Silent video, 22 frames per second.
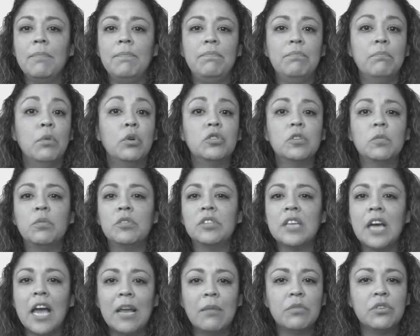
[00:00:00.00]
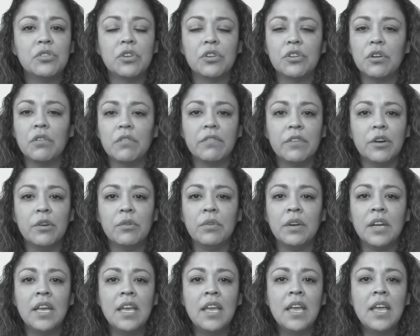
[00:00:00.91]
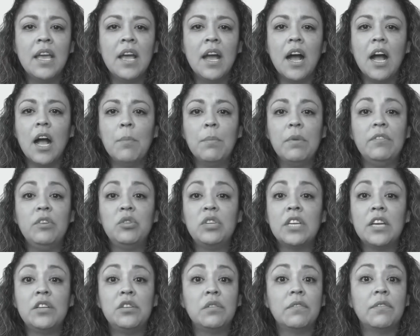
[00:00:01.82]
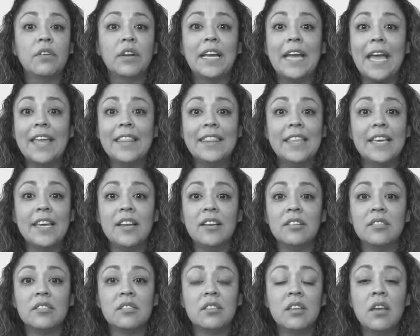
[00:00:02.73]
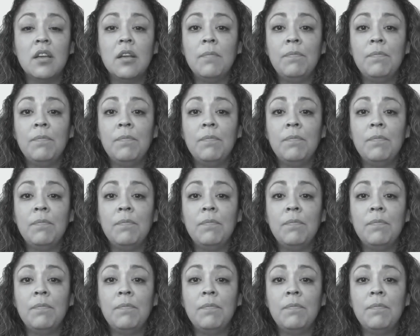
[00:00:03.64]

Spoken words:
multiple timers on your phone. If you tend to forget things,